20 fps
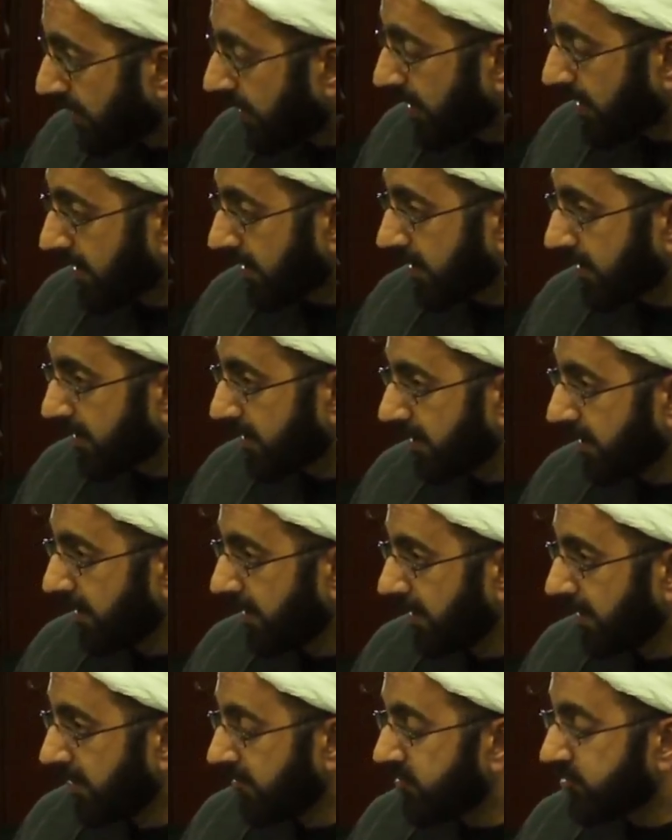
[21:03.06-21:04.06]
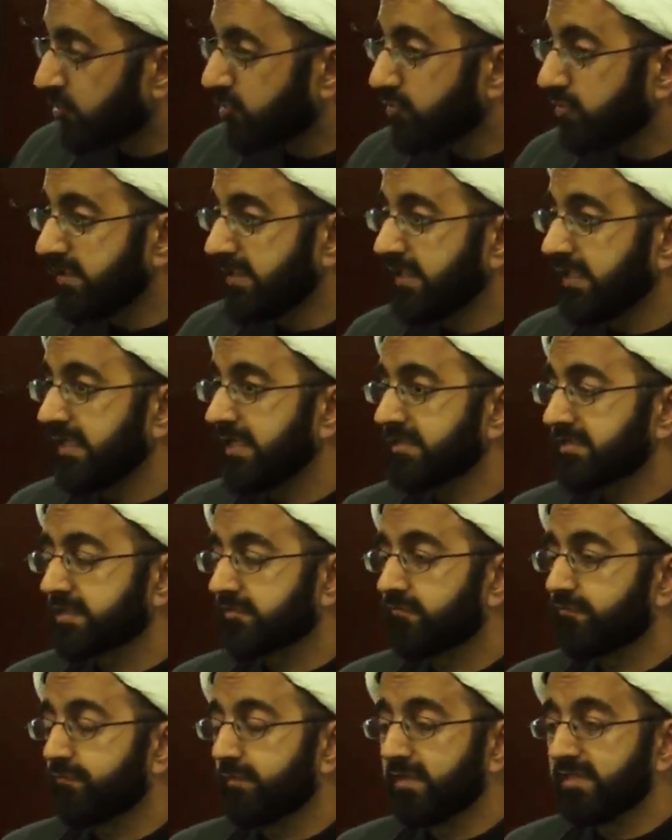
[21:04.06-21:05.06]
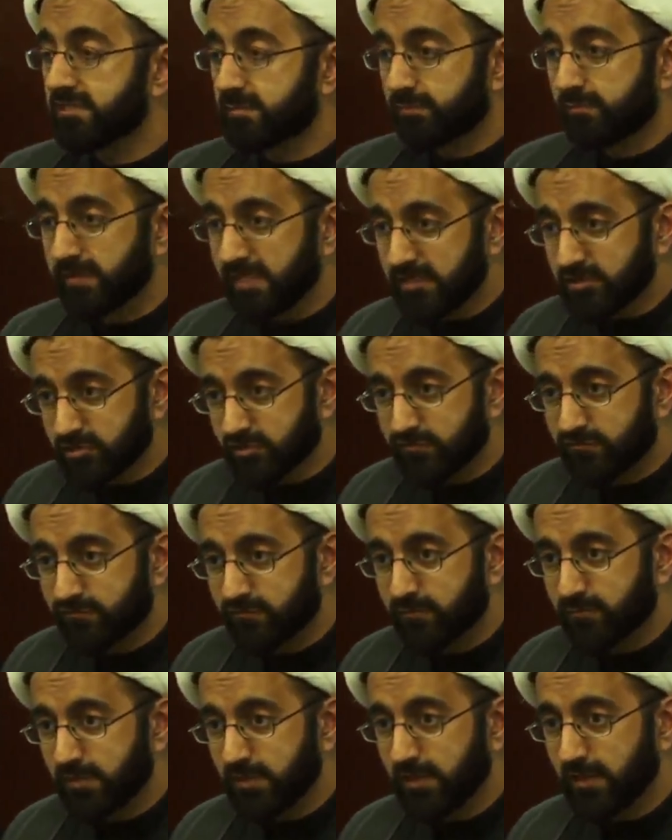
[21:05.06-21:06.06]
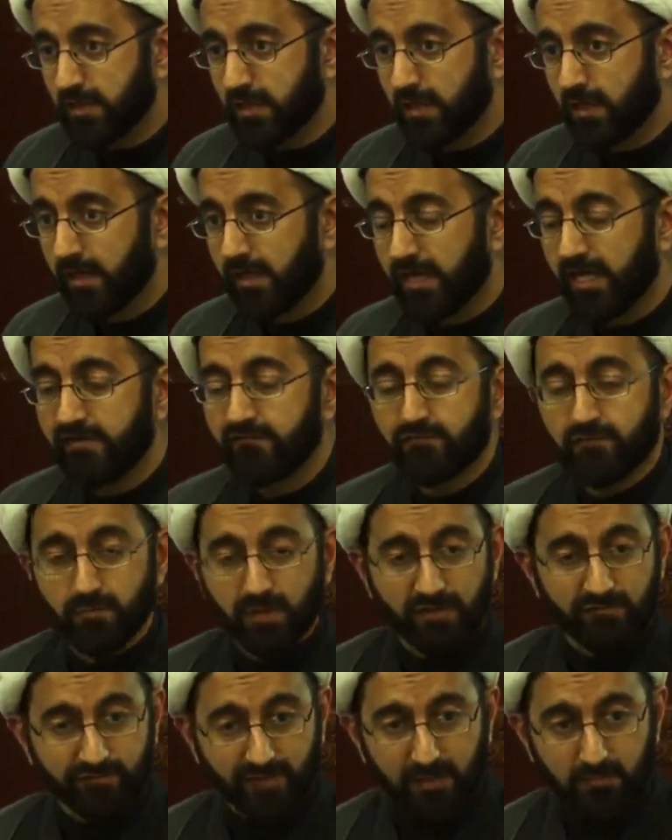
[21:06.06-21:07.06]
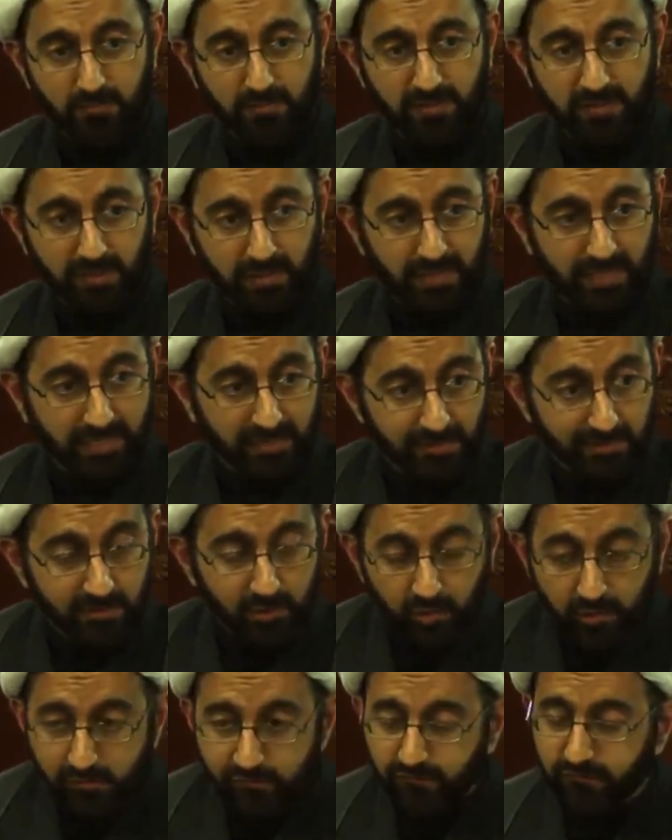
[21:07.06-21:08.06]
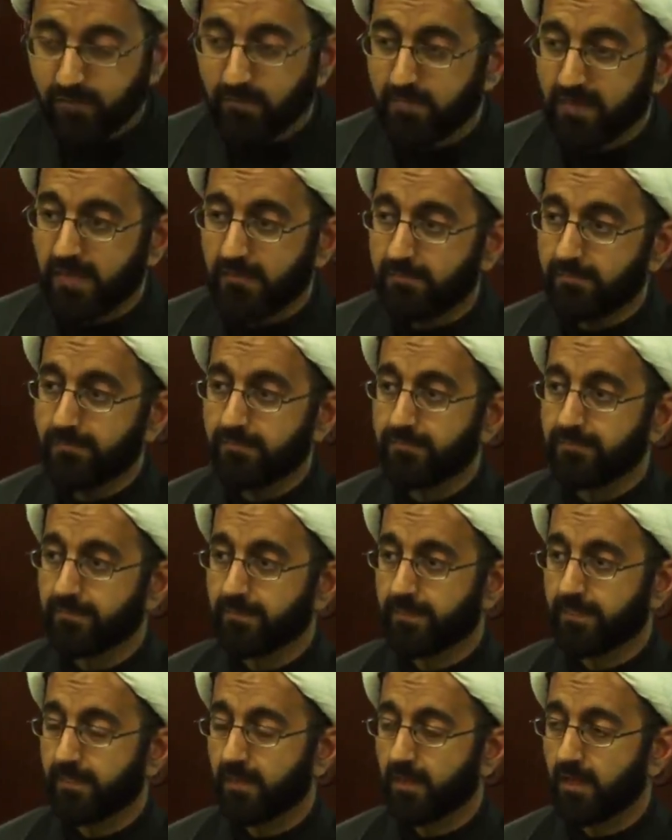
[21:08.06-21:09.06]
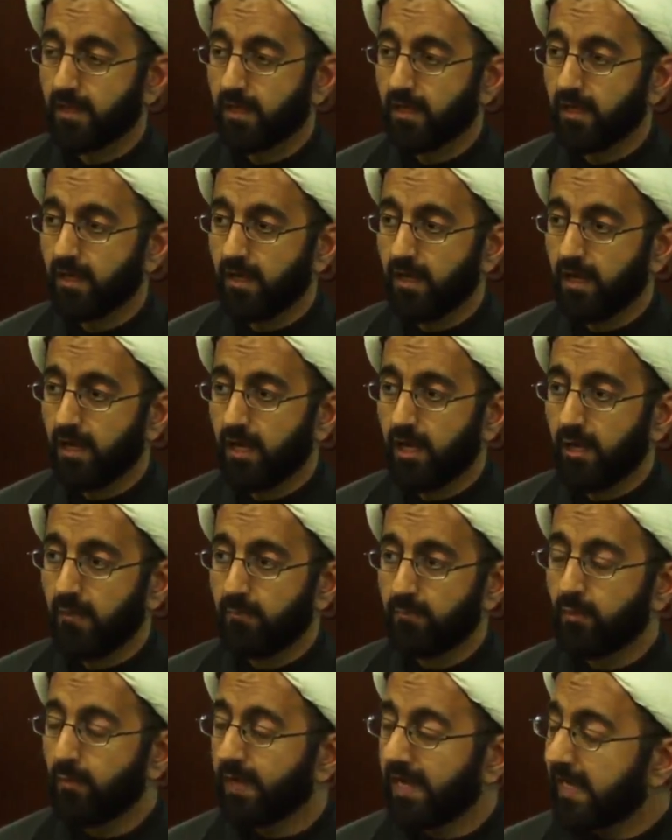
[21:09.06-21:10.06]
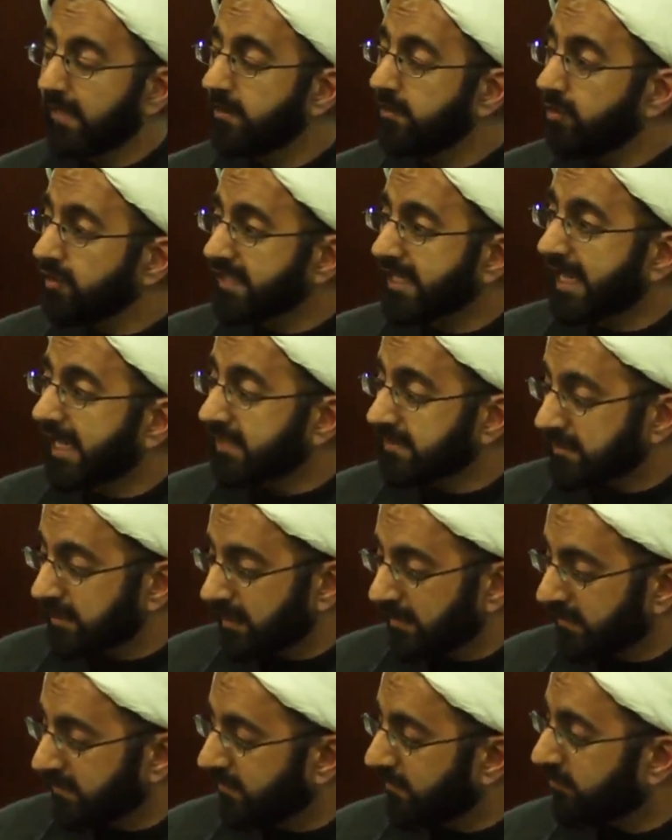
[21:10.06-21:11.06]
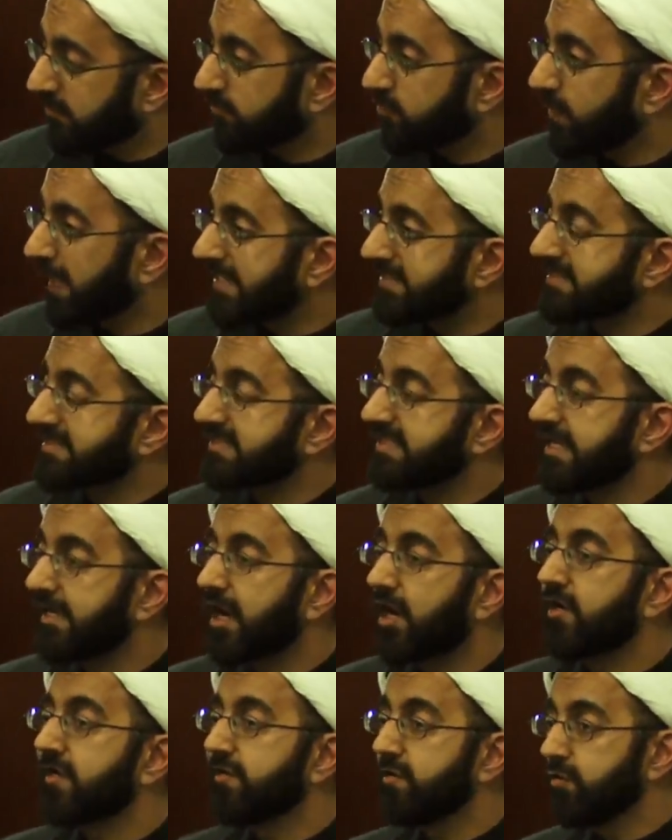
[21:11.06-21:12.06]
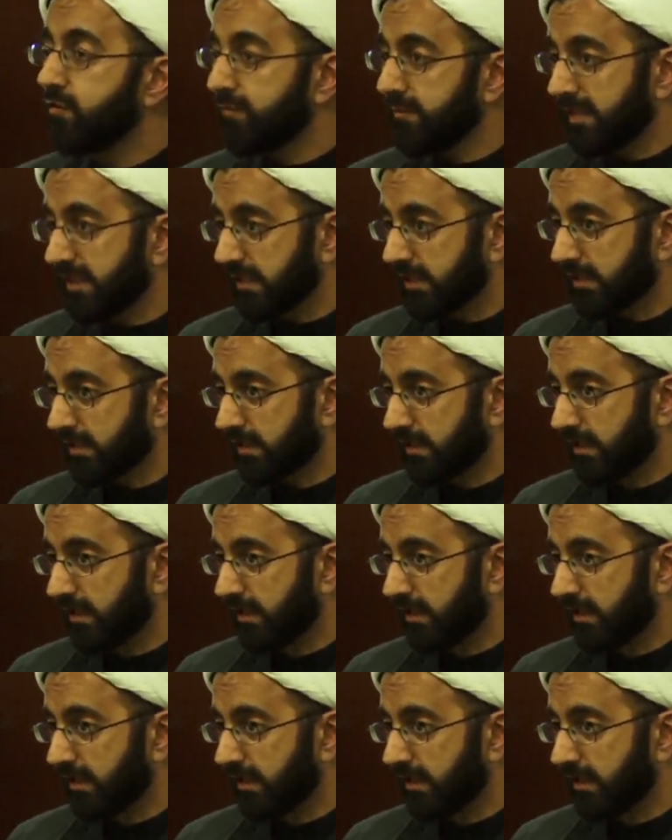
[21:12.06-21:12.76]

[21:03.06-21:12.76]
are. Truly, it's an inspiration for me and for my family, and I learn from them. But when I look at the threats that are looming,